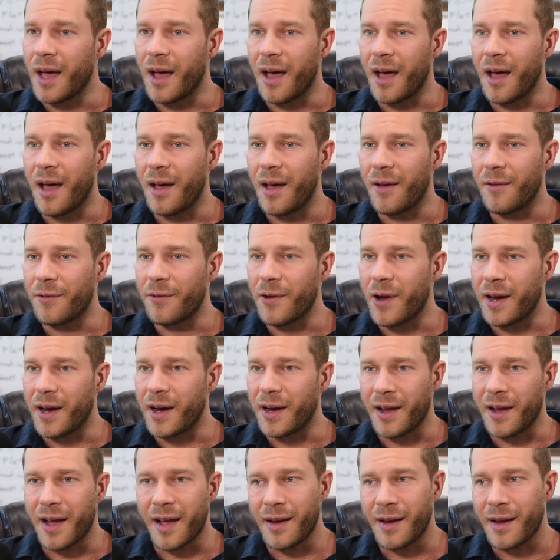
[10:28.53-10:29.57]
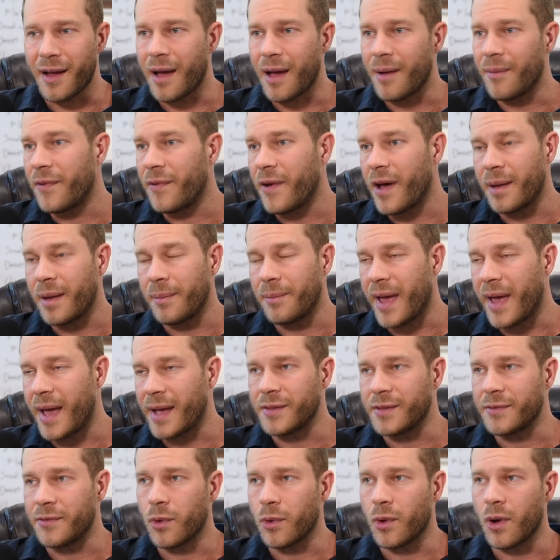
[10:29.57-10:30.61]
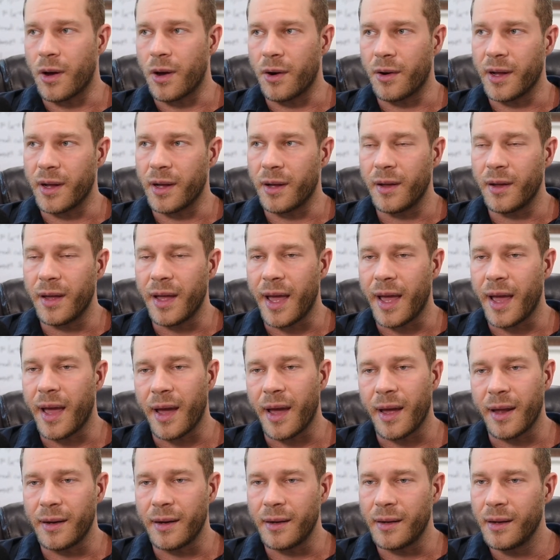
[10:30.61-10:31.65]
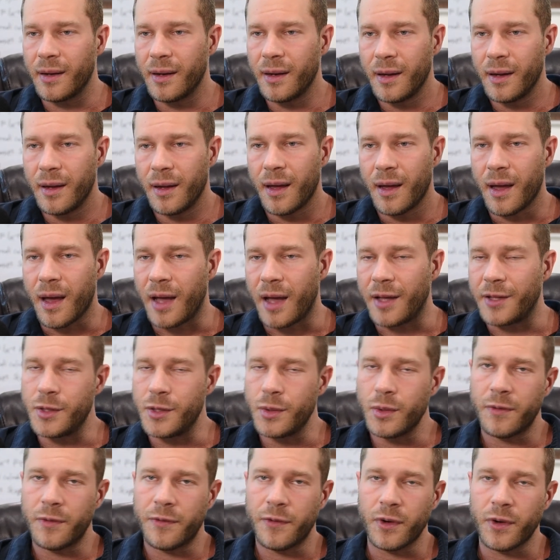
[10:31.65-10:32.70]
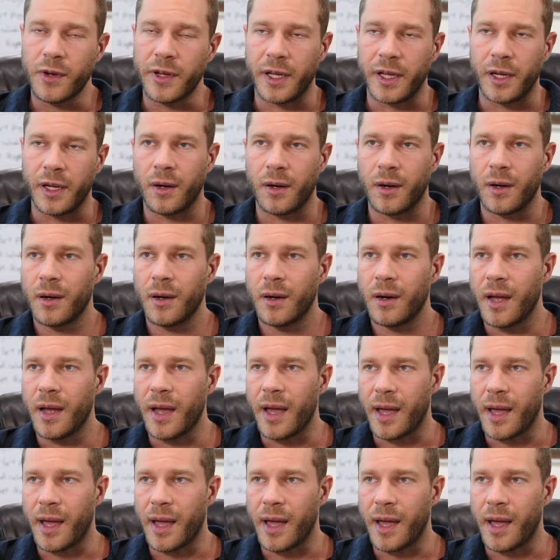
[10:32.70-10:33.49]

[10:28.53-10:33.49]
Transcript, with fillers: Uh, Friday night, I'm flying back to Fort Lauderdale. And I do it for a year.